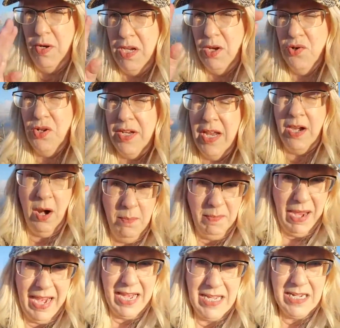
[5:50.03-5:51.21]
Usually in our
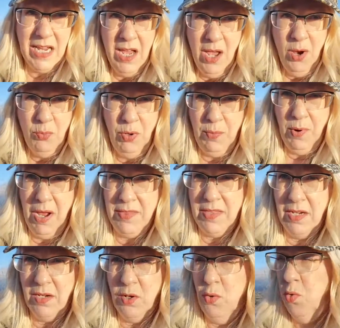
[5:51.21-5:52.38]
mind, we want the
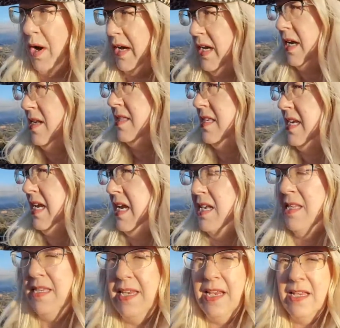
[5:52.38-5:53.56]
quickest,
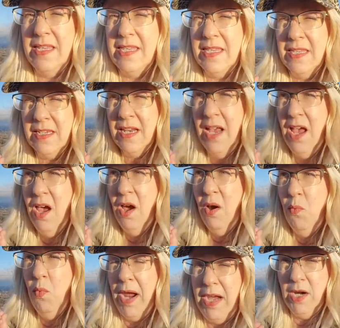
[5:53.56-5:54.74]
easiest
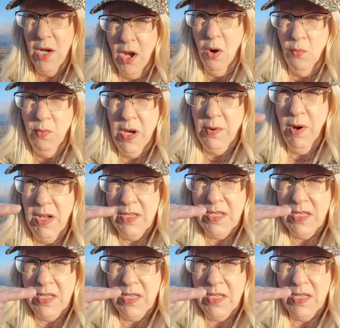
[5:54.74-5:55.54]
way to go. We want